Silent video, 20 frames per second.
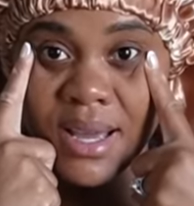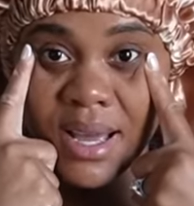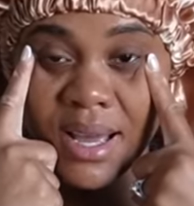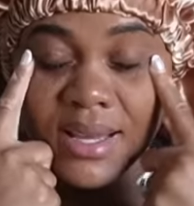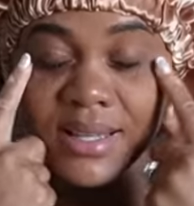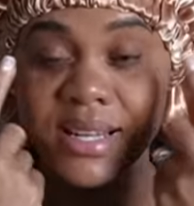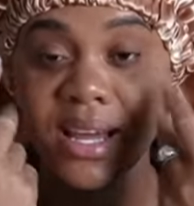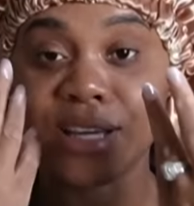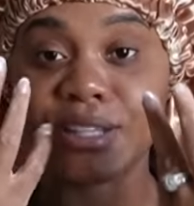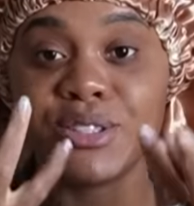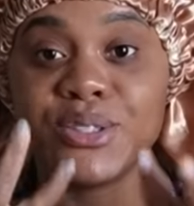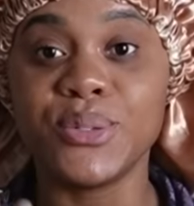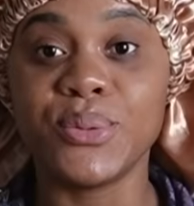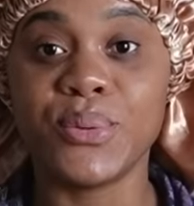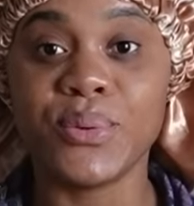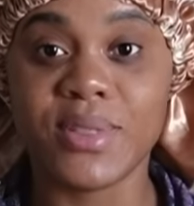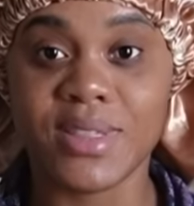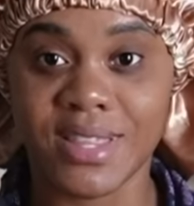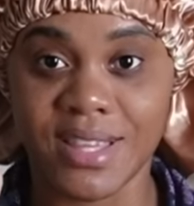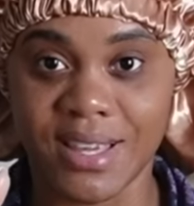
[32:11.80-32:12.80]
and i
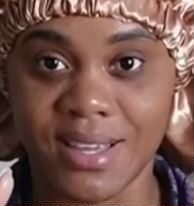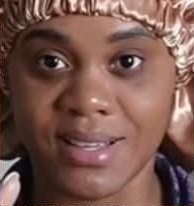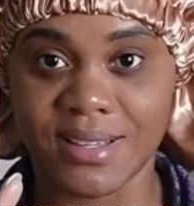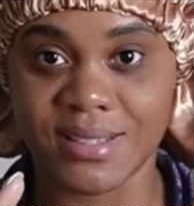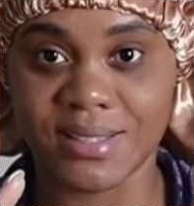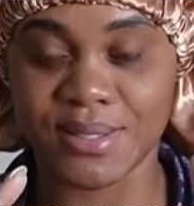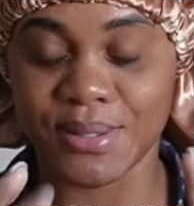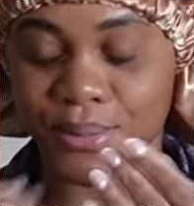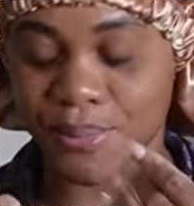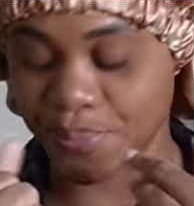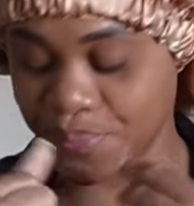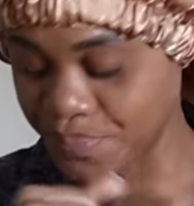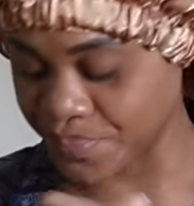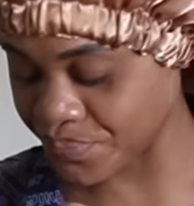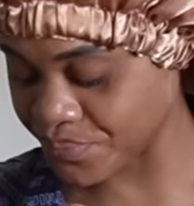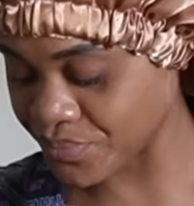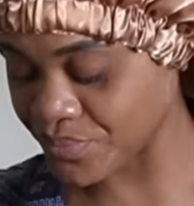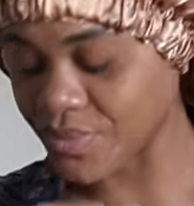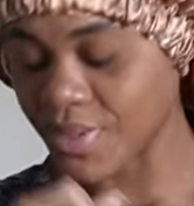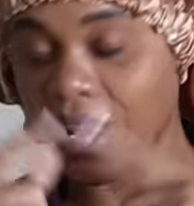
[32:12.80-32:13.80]
do things
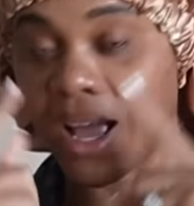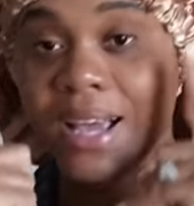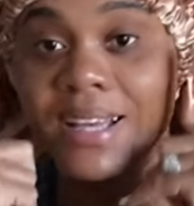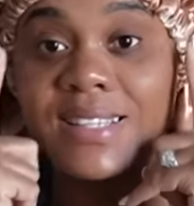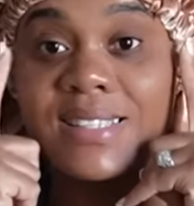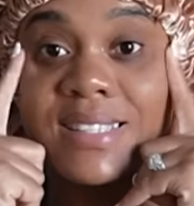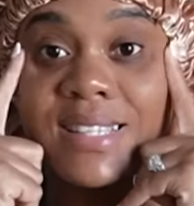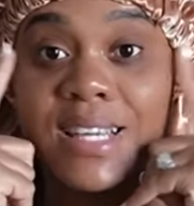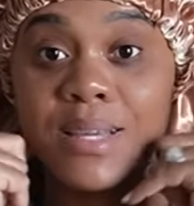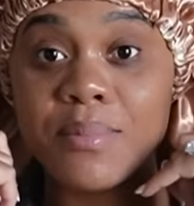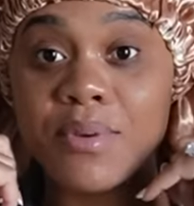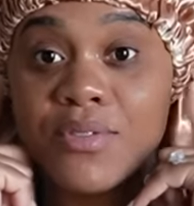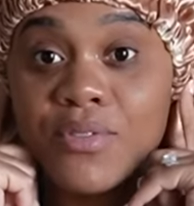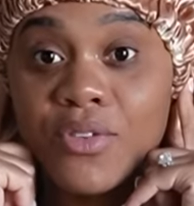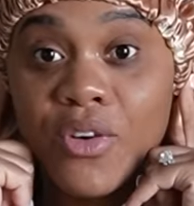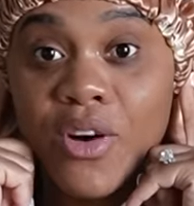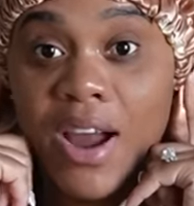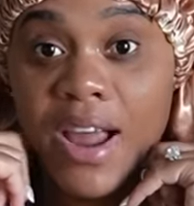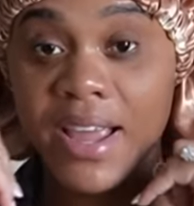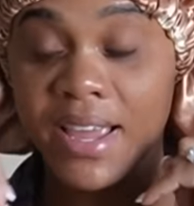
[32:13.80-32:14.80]
i see
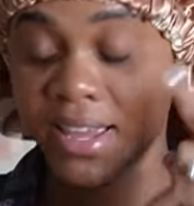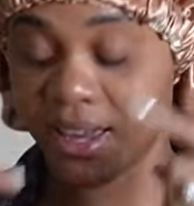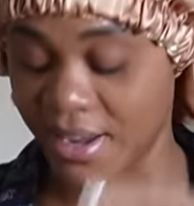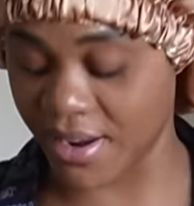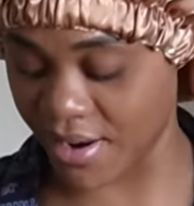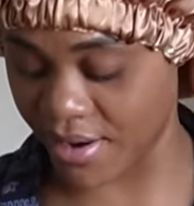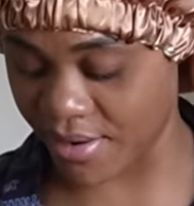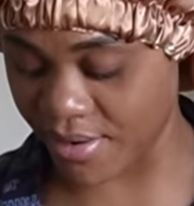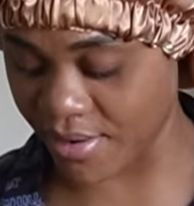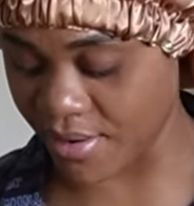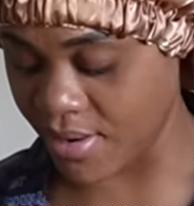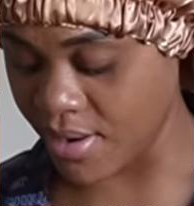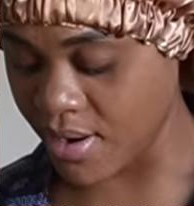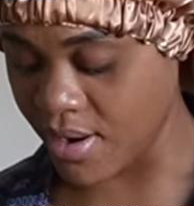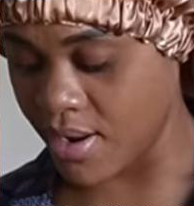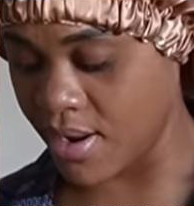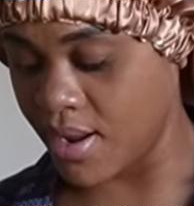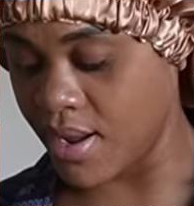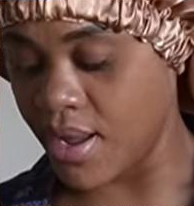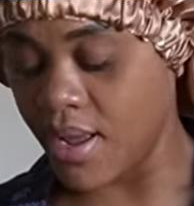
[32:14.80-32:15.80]
before i hear
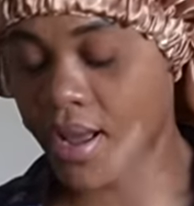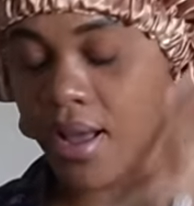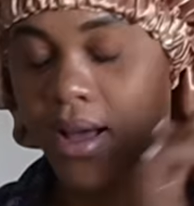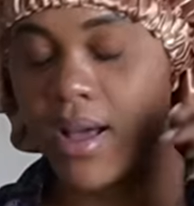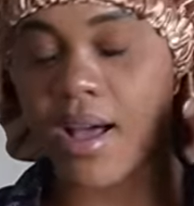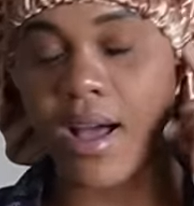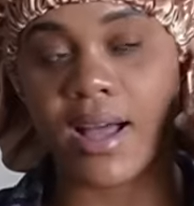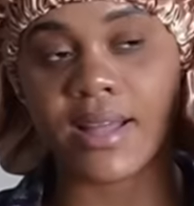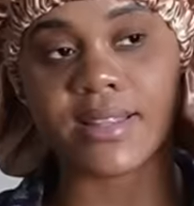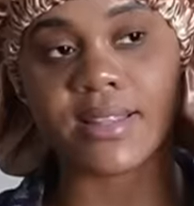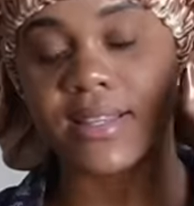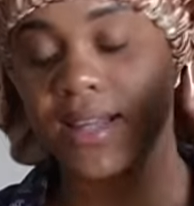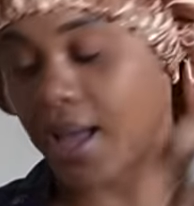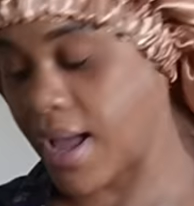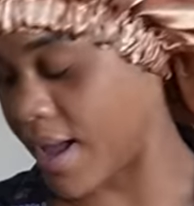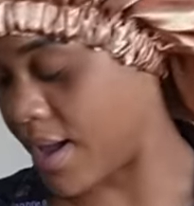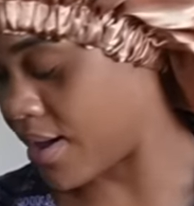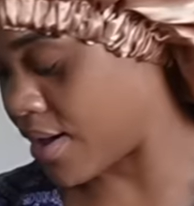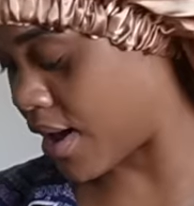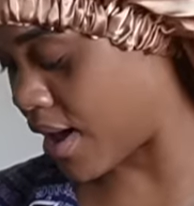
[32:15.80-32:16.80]
and
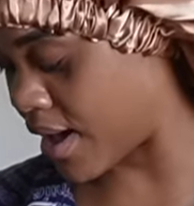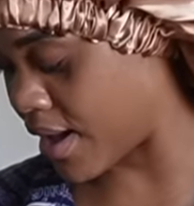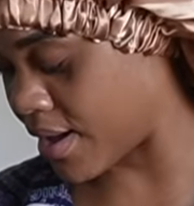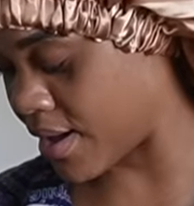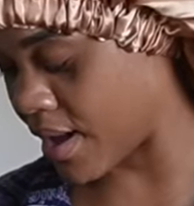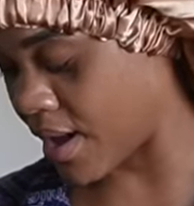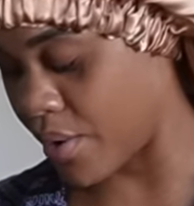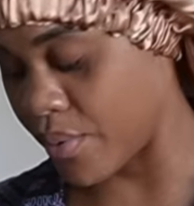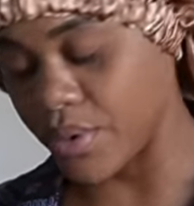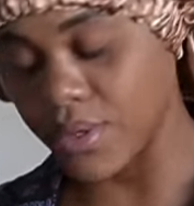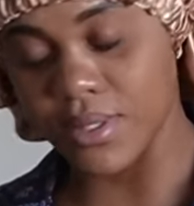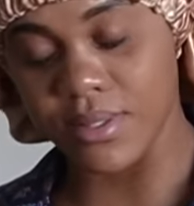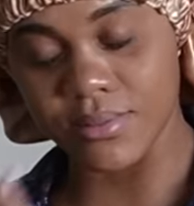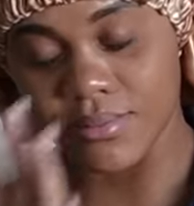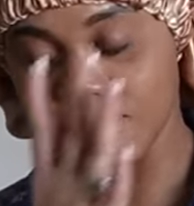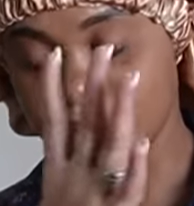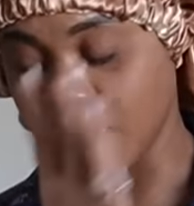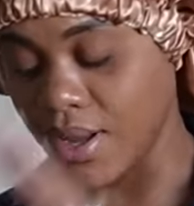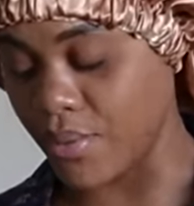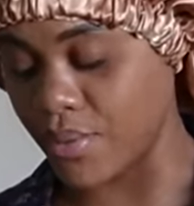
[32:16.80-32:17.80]
I, I, I wanna
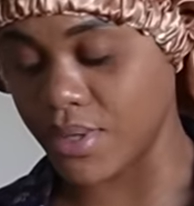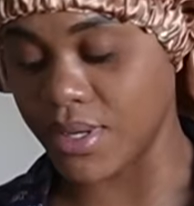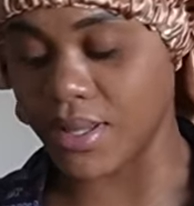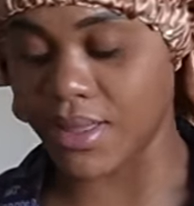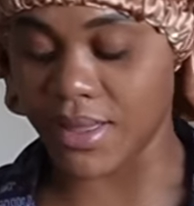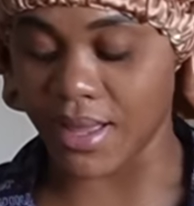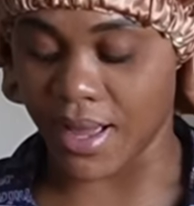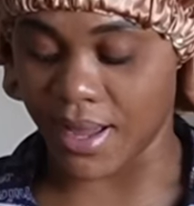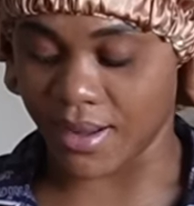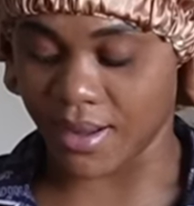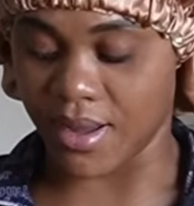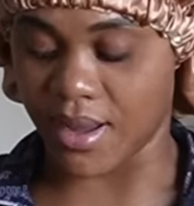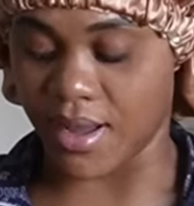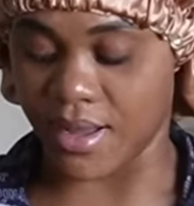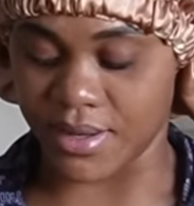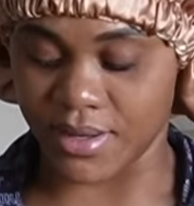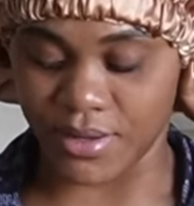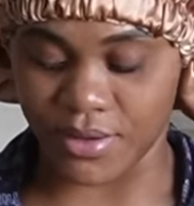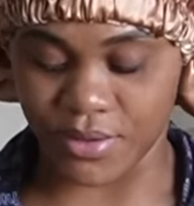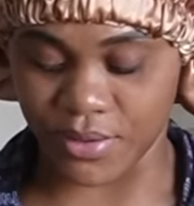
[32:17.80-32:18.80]
I wanna thank
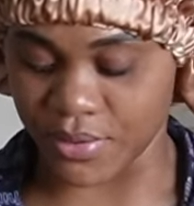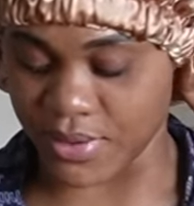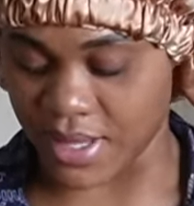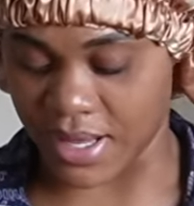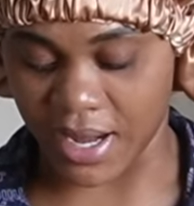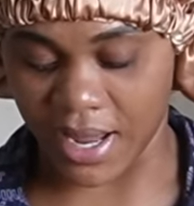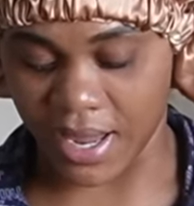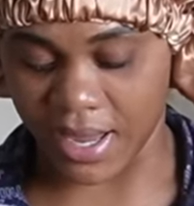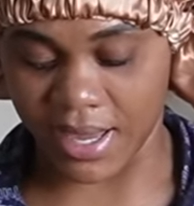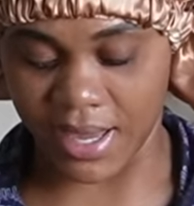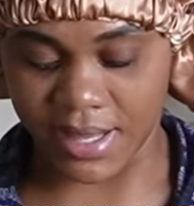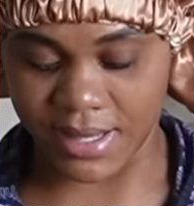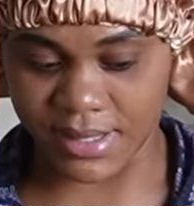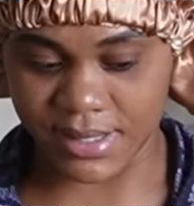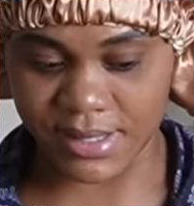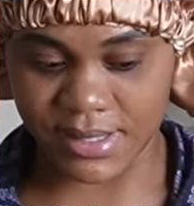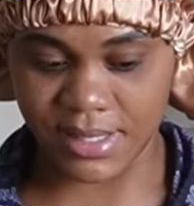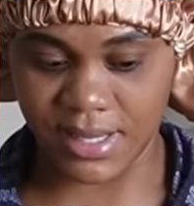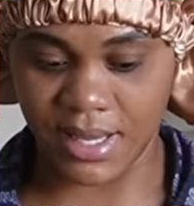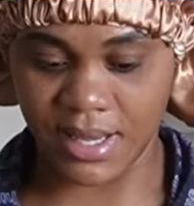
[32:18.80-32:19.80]
God, you know, that I can
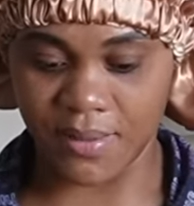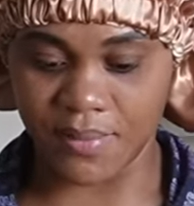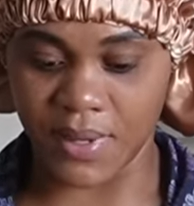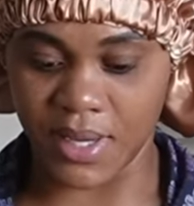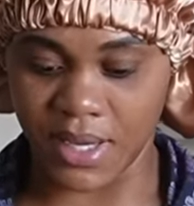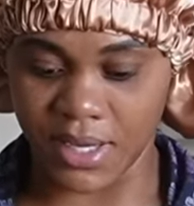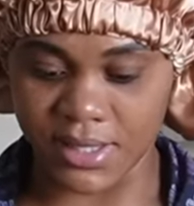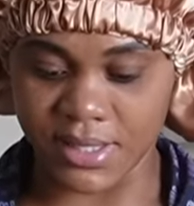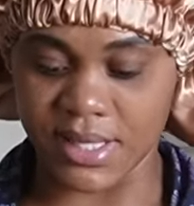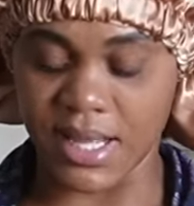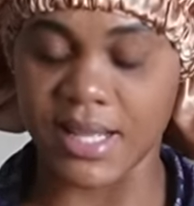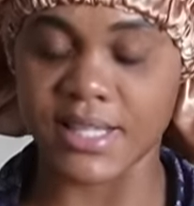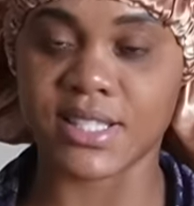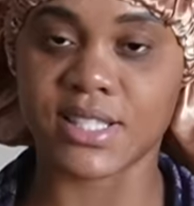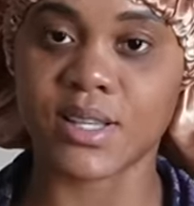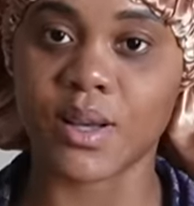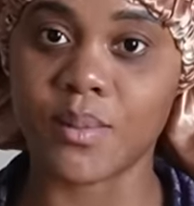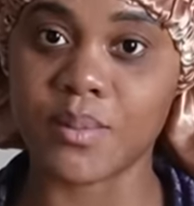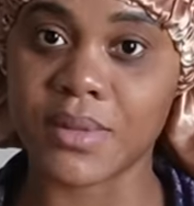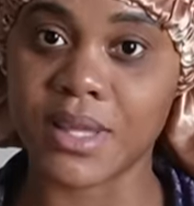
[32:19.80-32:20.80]
see because that's
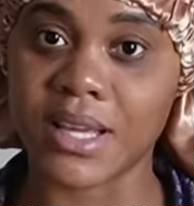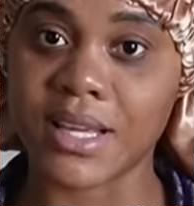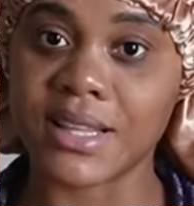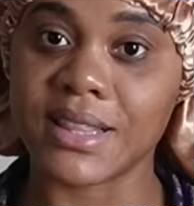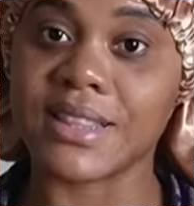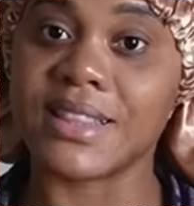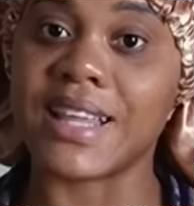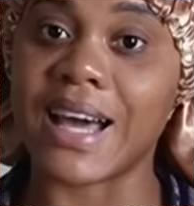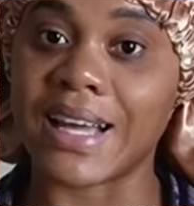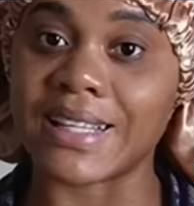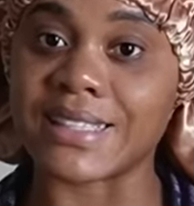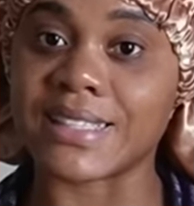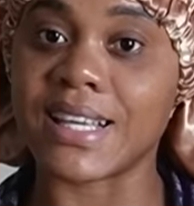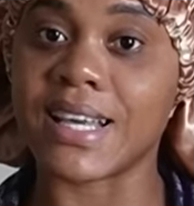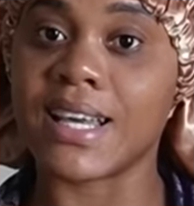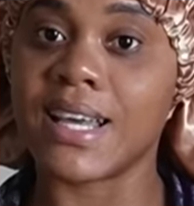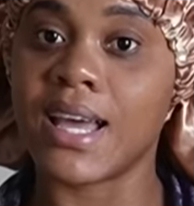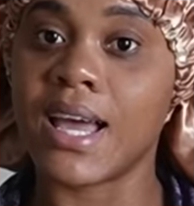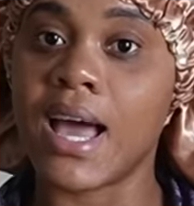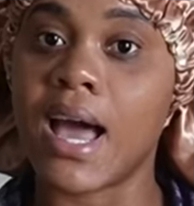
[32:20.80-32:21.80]
something that
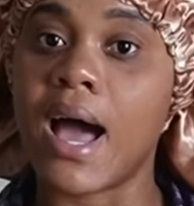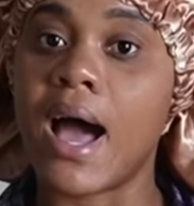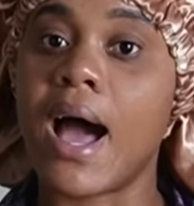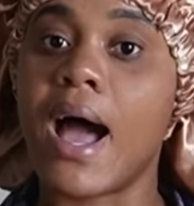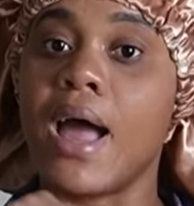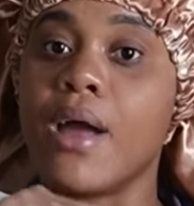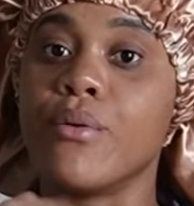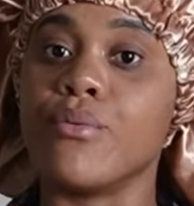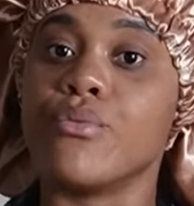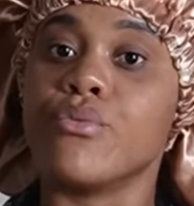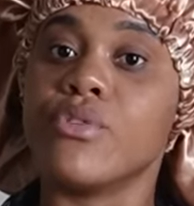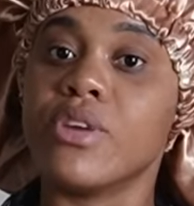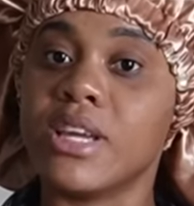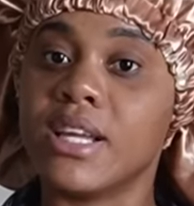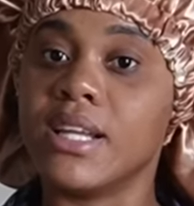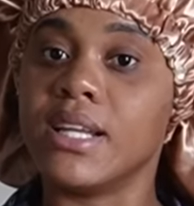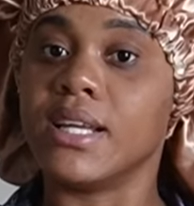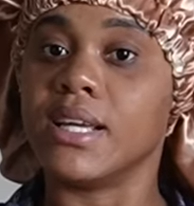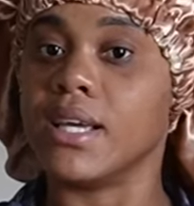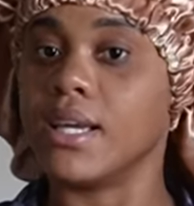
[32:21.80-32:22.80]
I
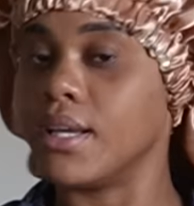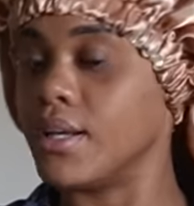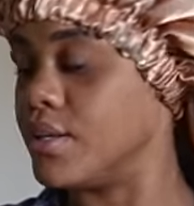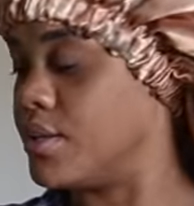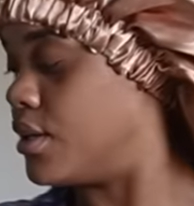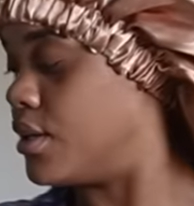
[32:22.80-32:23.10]
really